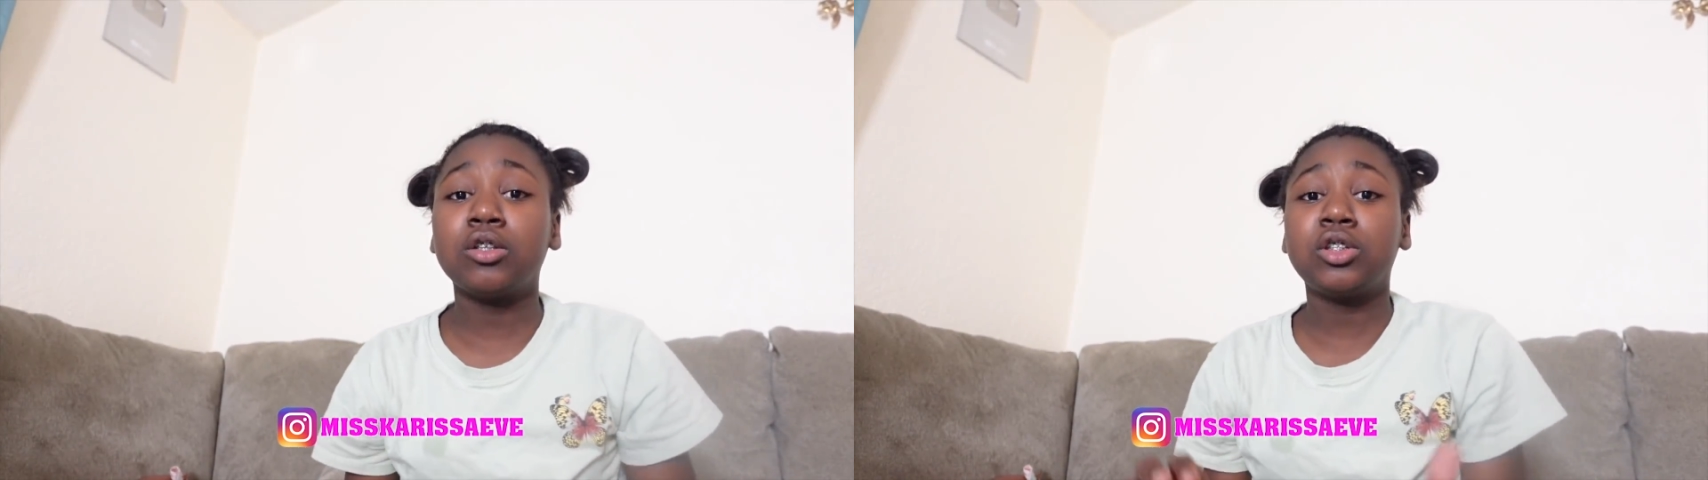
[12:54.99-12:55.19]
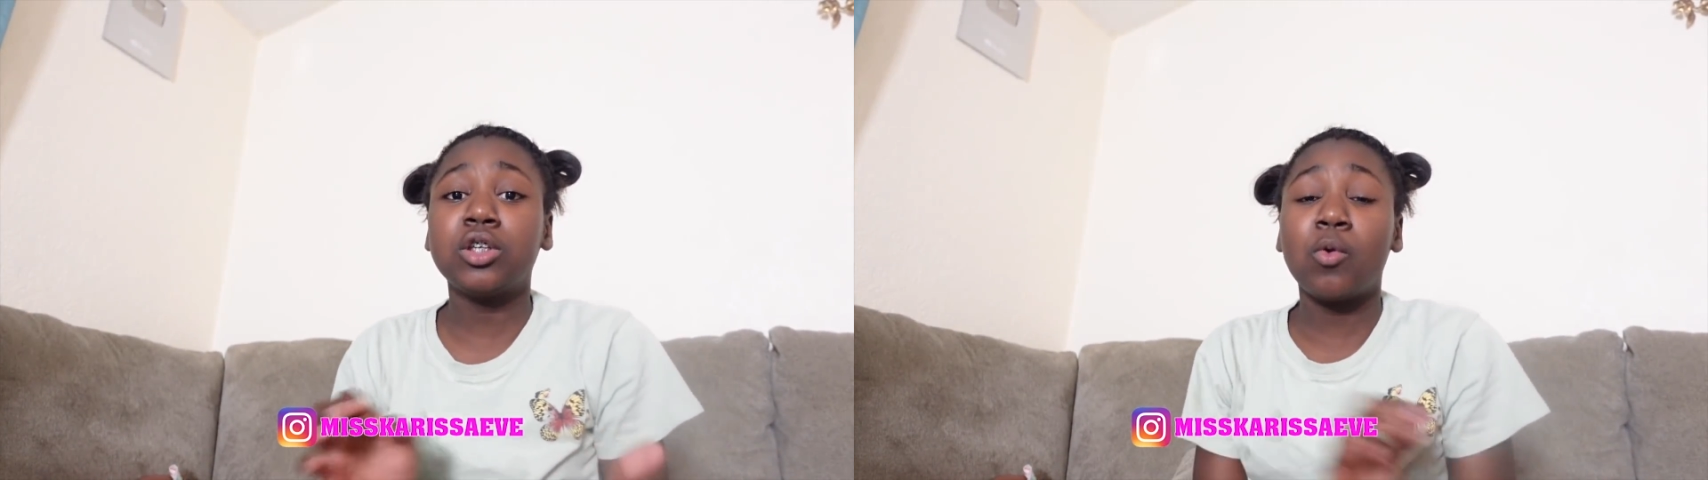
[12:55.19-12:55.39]

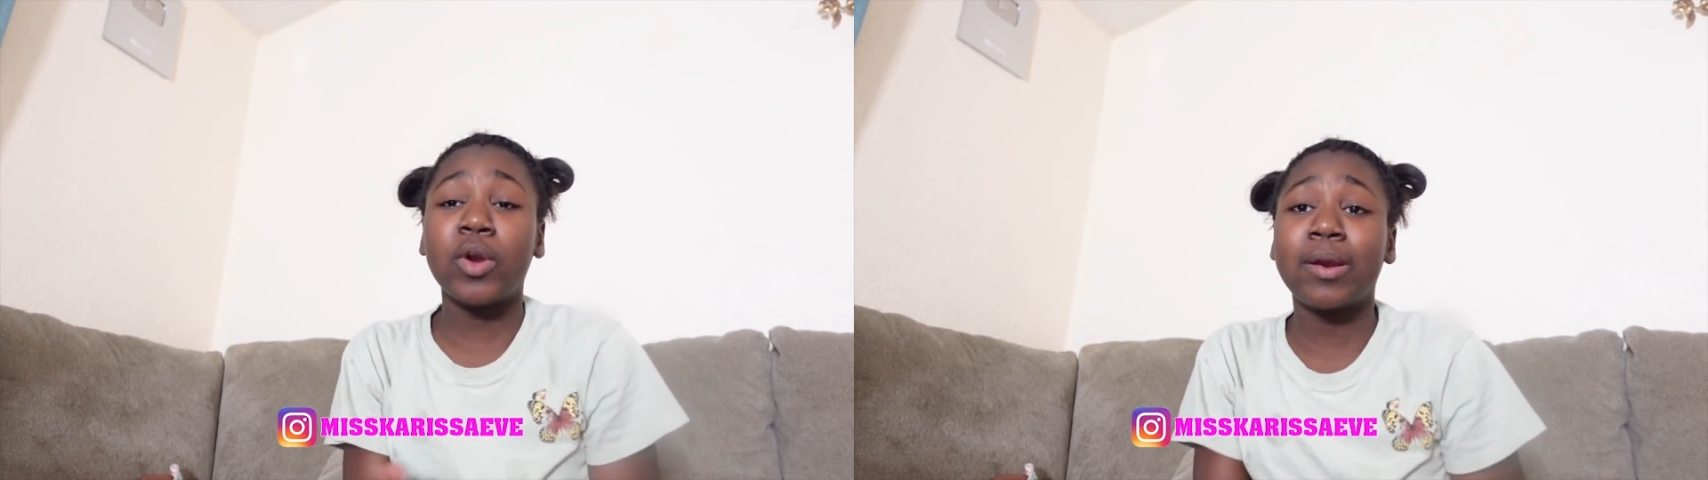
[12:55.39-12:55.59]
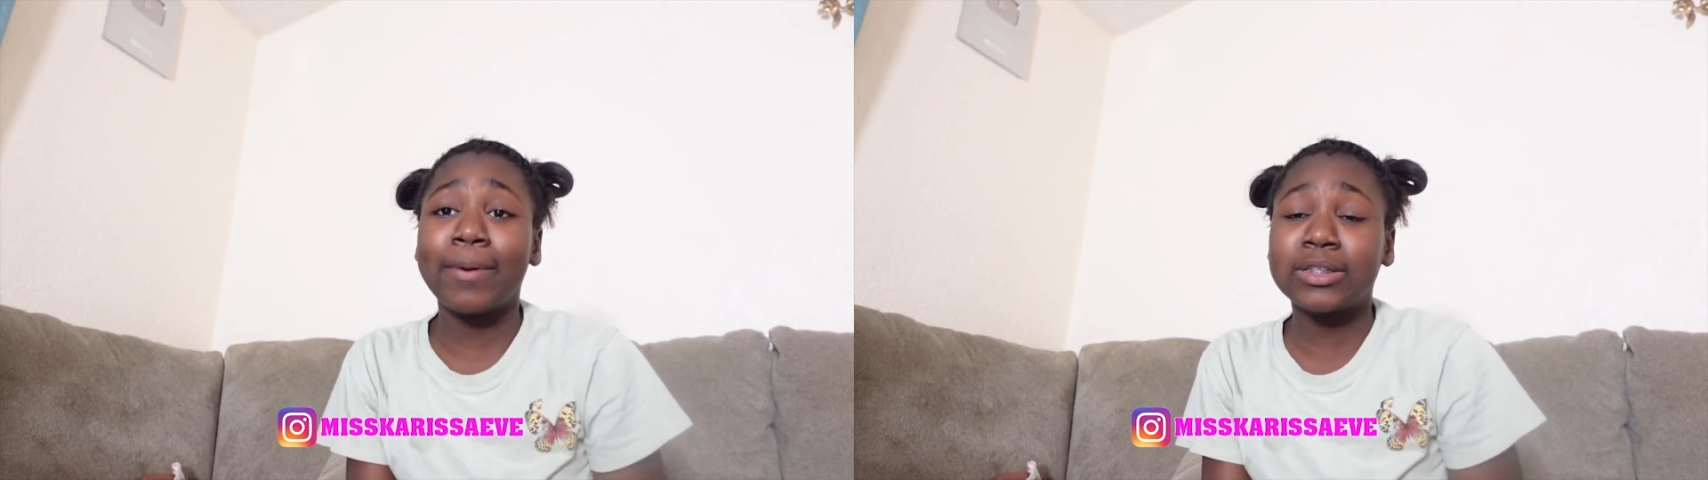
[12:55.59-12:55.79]
so
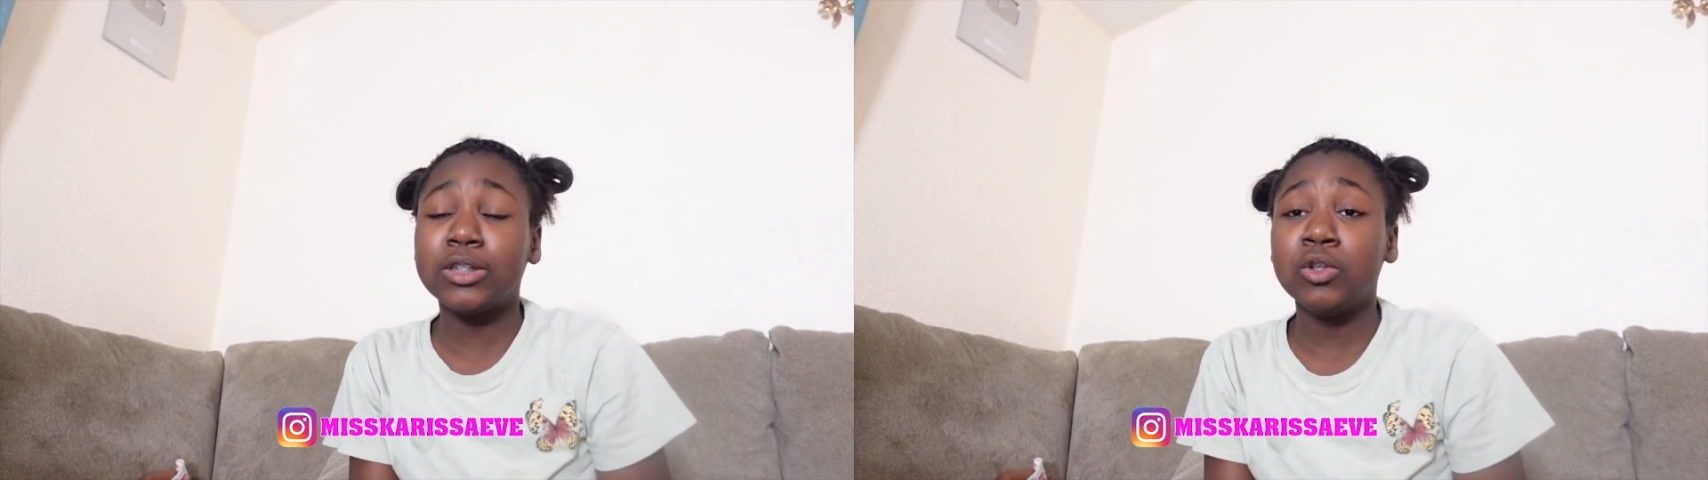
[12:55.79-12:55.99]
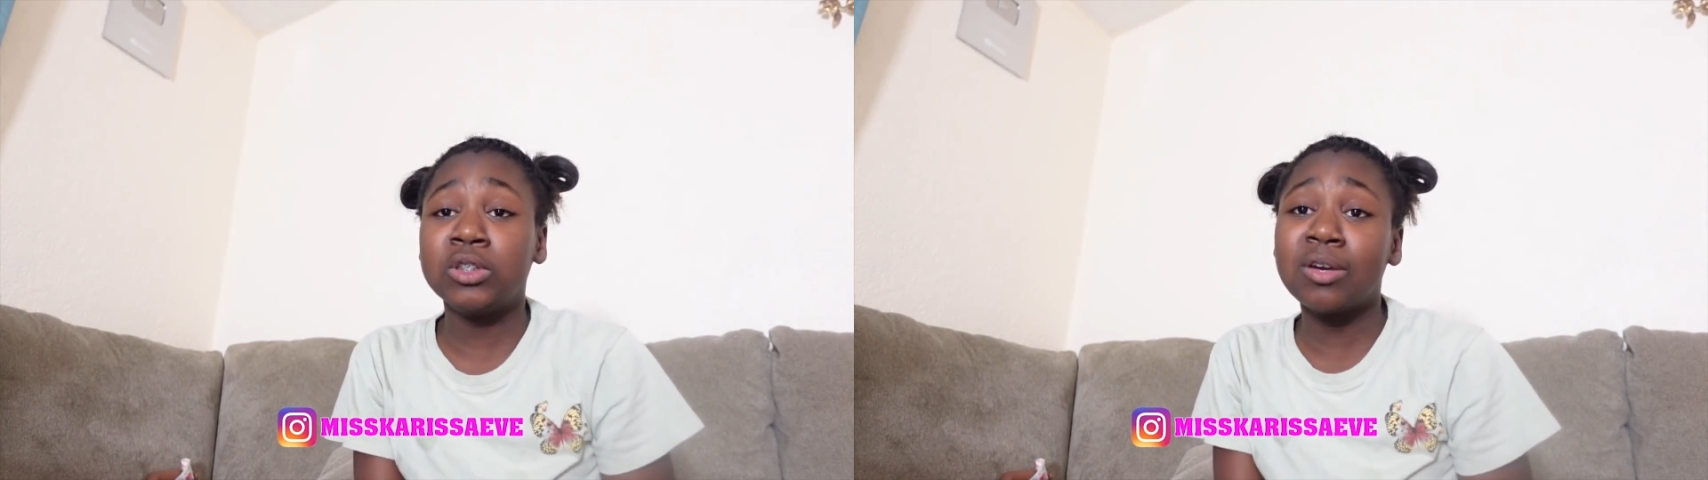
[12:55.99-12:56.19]
we're about to
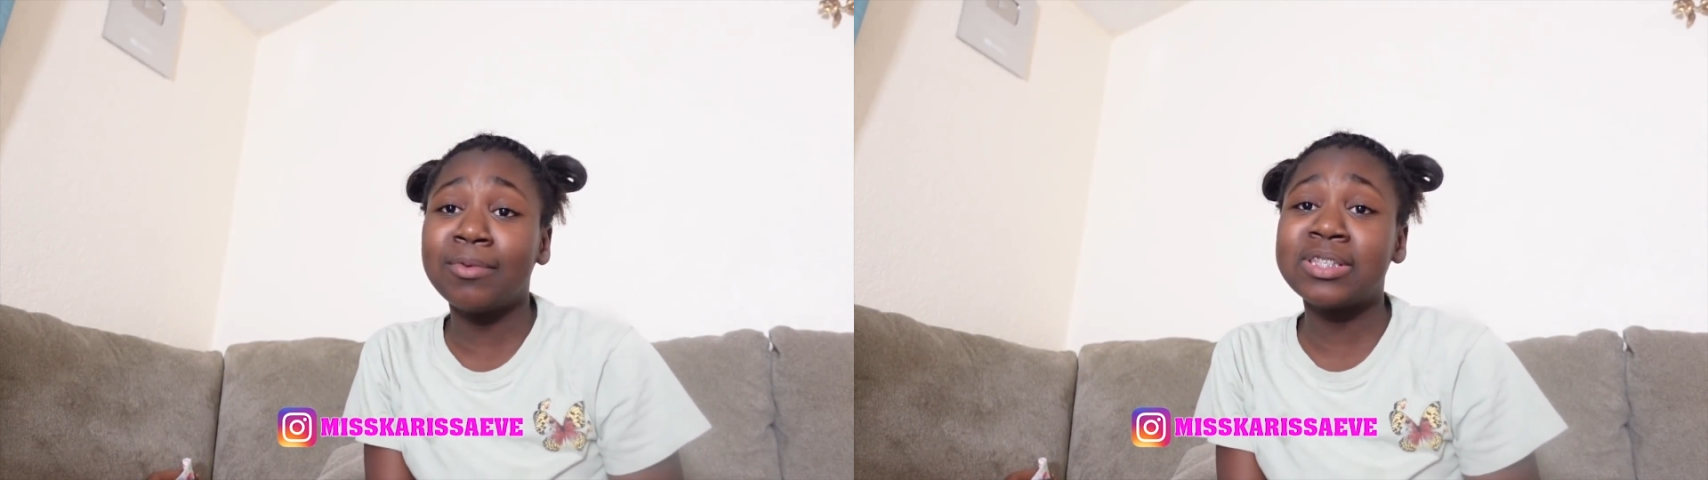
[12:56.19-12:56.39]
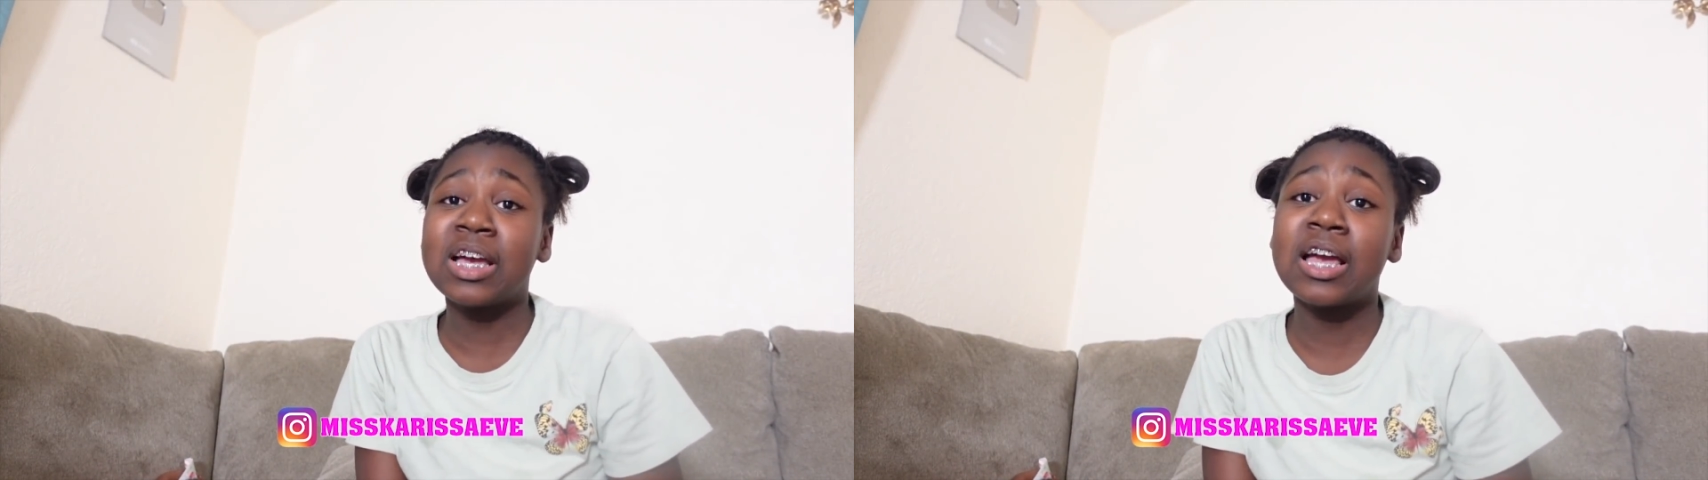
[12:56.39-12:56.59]
do
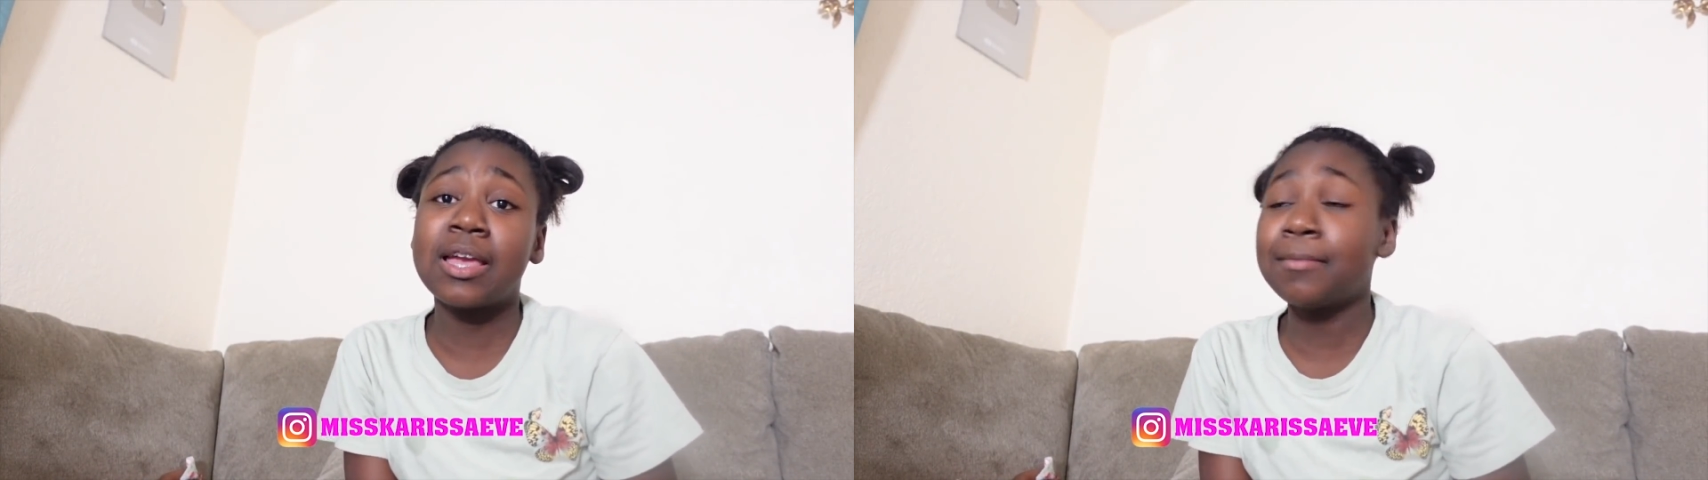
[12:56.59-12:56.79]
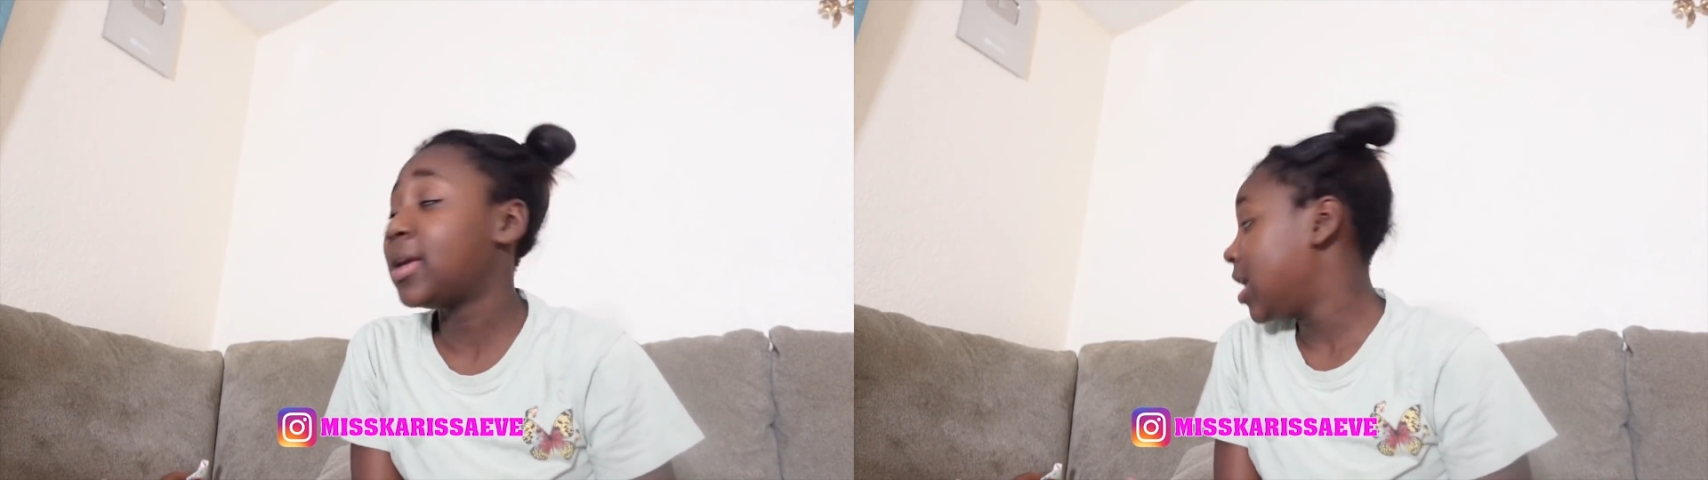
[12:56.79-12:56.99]
tummy
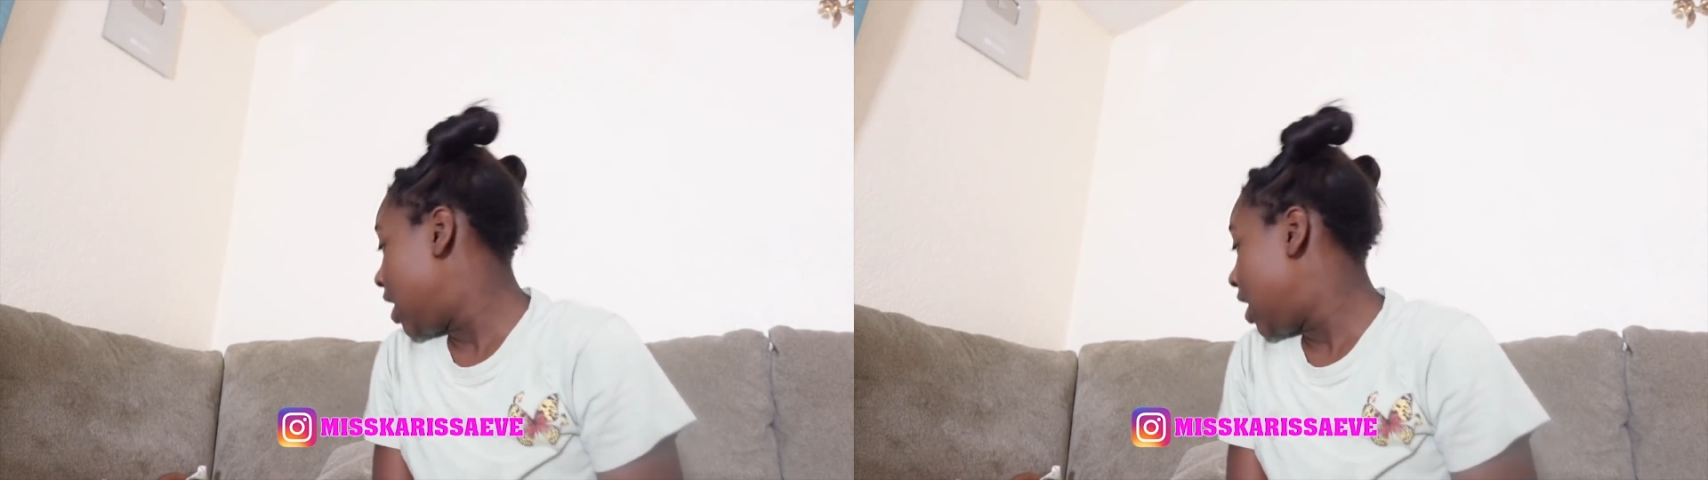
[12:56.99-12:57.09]
time.